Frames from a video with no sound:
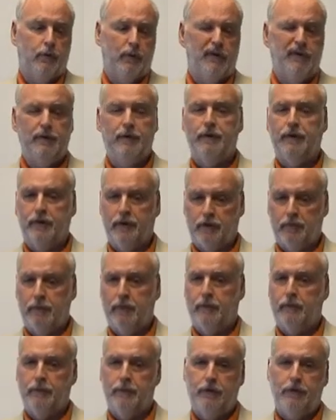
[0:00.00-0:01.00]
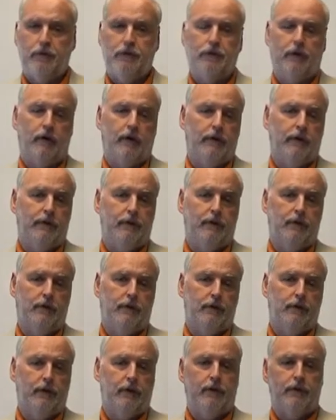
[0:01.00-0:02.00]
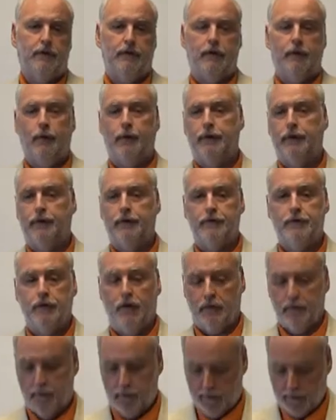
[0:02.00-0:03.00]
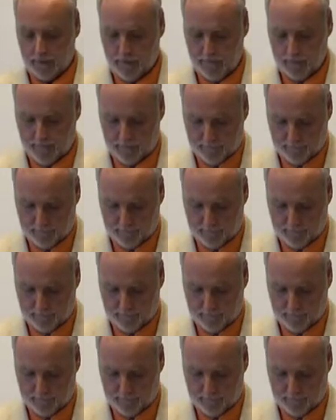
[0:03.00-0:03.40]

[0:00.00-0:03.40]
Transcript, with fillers: what you can expect when you start on, you start uh, going on the job market.